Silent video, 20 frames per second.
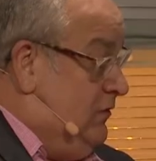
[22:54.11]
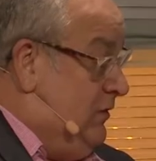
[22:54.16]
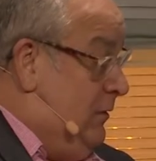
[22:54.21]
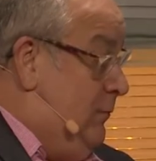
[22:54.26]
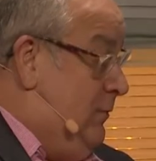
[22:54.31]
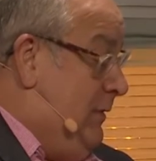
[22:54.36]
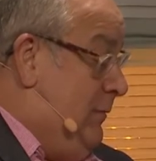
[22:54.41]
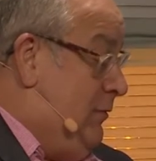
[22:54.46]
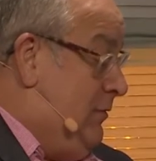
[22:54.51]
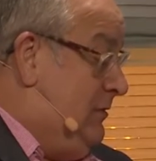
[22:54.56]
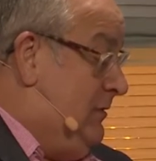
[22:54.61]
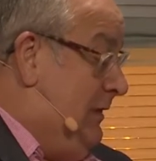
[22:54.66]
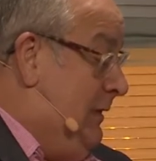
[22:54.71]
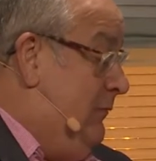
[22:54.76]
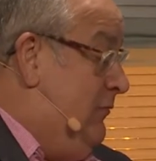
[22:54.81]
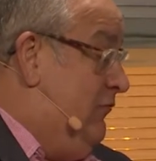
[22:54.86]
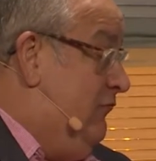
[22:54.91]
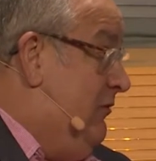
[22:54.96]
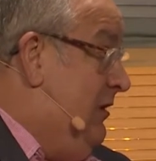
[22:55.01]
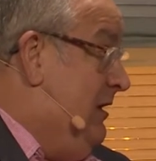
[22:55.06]
some people
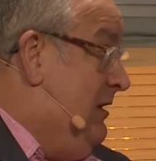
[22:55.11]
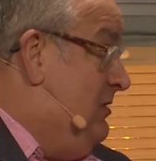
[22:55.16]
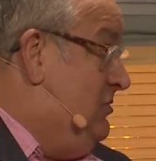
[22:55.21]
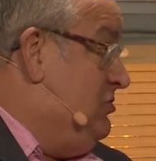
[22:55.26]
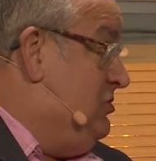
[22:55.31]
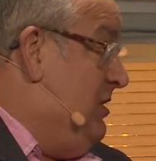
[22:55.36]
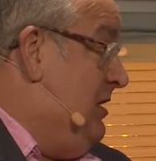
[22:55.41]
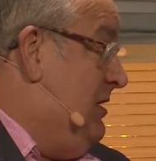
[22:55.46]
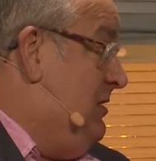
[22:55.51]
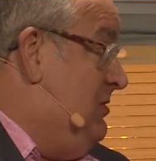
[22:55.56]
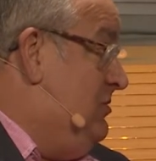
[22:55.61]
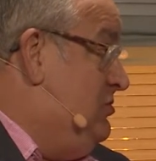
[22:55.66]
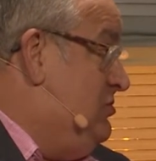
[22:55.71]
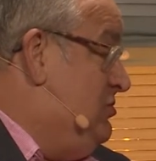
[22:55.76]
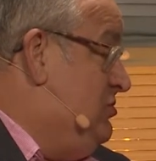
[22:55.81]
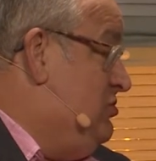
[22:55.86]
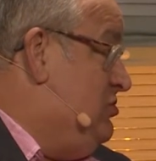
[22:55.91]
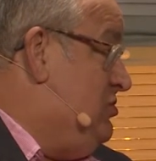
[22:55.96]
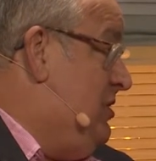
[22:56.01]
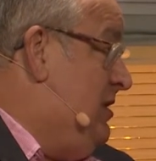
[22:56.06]
claim the rate of change
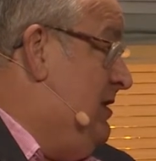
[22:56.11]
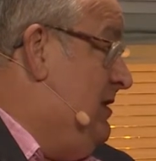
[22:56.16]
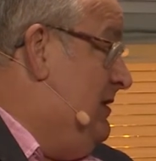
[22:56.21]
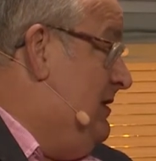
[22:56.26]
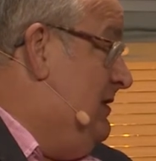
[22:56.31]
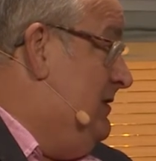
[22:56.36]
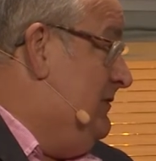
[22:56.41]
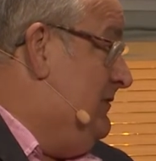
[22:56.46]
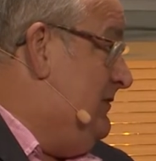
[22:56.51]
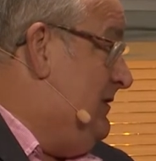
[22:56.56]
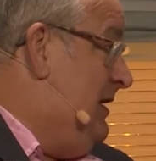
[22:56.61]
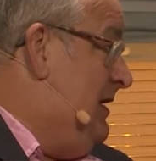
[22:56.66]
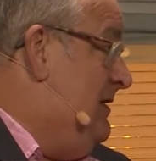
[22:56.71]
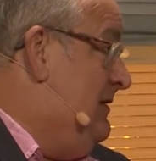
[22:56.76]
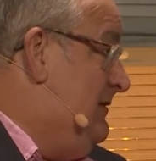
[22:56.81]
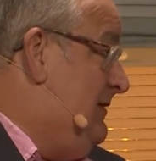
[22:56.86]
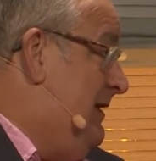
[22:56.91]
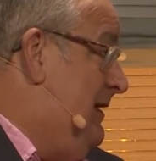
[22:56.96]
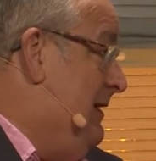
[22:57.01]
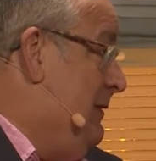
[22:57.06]
in China is
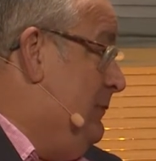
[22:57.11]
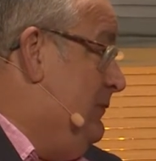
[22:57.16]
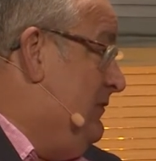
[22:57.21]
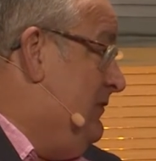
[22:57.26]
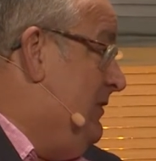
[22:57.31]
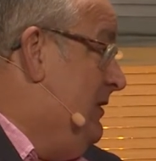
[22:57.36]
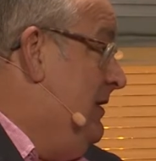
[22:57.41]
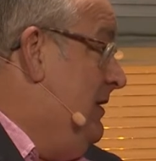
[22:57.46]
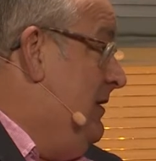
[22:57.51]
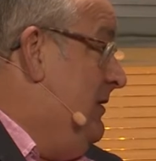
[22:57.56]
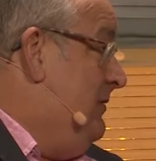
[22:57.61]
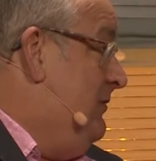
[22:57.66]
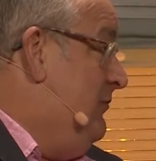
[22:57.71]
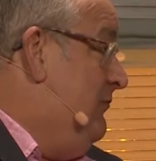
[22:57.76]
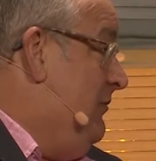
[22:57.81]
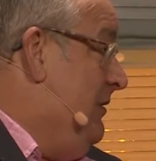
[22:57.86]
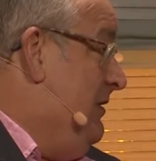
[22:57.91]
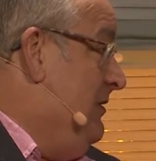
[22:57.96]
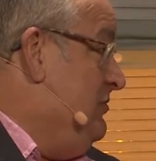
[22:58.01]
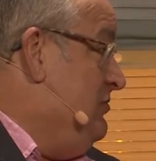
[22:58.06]
10 times the
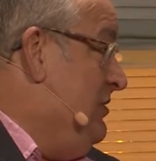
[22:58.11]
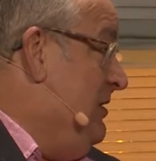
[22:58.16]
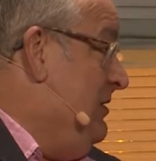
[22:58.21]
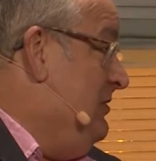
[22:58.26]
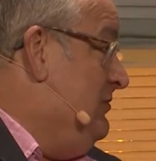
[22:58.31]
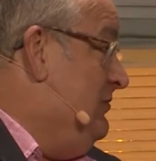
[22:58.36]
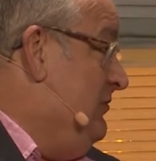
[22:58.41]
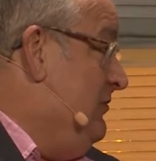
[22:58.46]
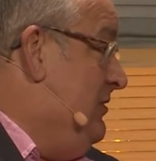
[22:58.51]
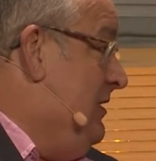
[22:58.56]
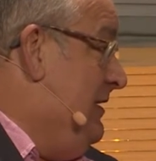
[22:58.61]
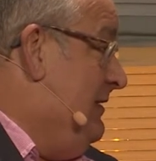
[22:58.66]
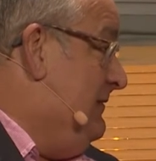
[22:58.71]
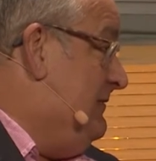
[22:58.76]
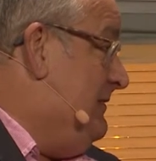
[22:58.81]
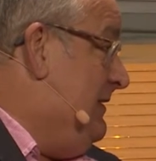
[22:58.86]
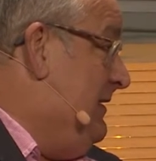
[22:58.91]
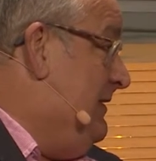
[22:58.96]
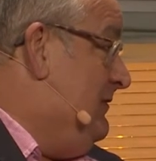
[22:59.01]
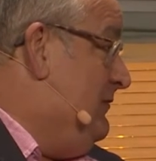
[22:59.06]
rate of change in the United
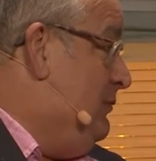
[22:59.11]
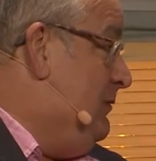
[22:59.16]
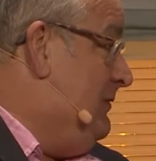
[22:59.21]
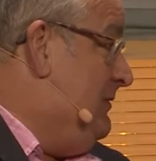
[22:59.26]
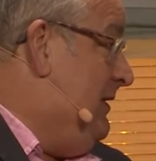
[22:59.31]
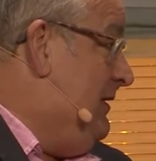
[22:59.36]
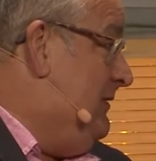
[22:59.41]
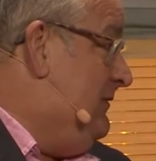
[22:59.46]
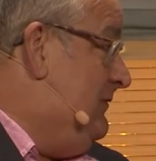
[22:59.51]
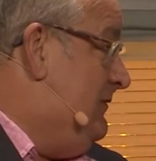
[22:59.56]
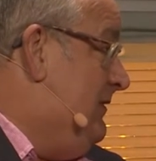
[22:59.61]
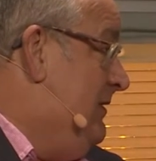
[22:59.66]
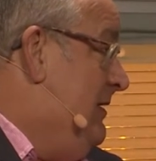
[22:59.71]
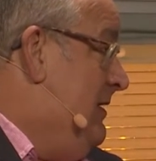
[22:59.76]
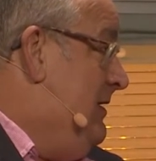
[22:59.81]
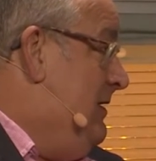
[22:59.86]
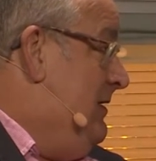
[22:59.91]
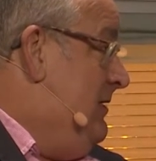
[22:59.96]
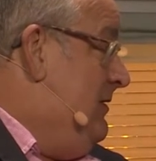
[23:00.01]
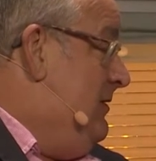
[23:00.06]
States. What takes,
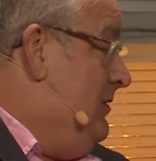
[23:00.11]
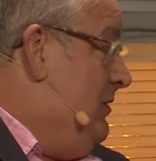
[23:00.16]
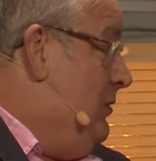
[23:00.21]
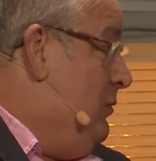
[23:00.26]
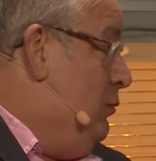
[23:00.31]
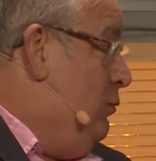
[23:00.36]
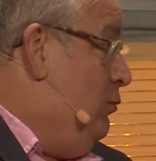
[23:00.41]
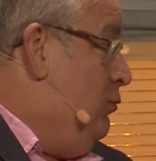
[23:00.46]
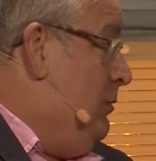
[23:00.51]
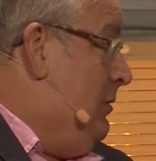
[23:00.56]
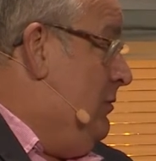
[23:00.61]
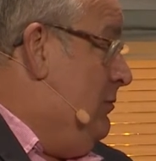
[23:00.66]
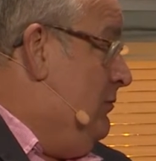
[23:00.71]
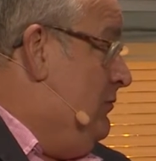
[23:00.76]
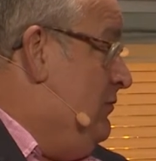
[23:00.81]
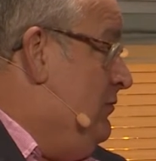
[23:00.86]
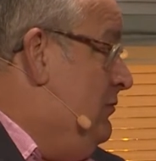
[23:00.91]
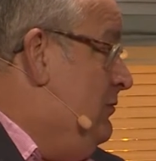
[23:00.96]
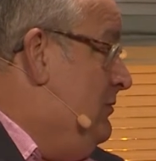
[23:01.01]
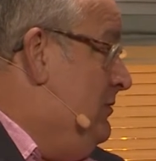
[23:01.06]
you know, one or
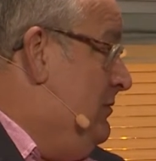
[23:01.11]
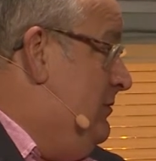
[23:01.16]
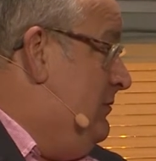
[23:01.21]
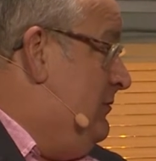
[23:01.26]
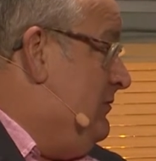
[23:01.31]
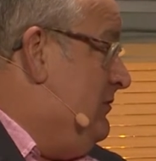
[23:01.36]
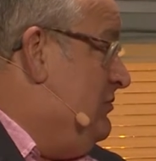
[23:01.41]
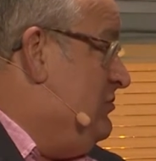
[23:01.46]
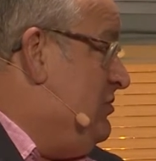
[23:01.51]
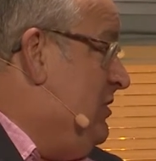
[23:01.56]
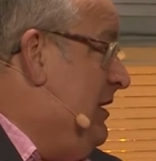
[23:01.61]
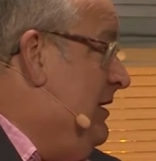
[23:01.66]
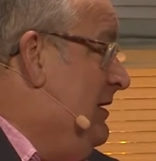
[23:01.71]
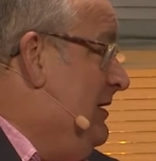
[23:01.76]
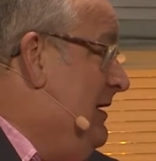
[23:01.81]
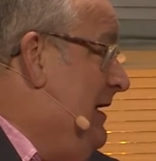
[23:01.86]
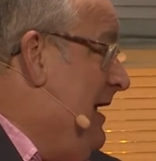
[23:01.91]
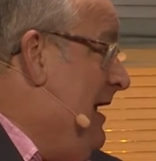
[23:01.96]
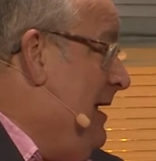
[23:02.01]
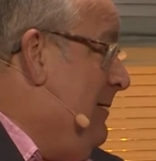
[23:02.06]
two years in
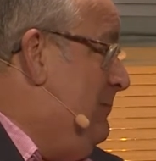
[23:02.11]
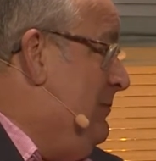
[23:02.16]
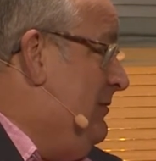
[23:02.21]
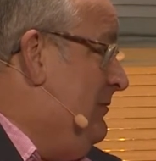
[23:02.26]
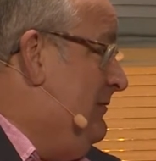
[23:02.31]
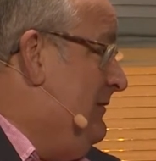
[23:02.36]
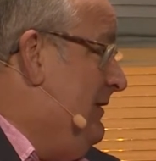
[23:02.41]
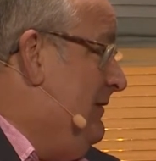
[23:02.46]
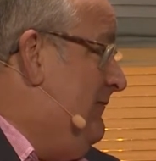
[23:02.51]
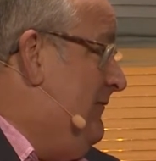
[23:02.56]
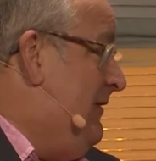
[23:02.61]
China to happen will take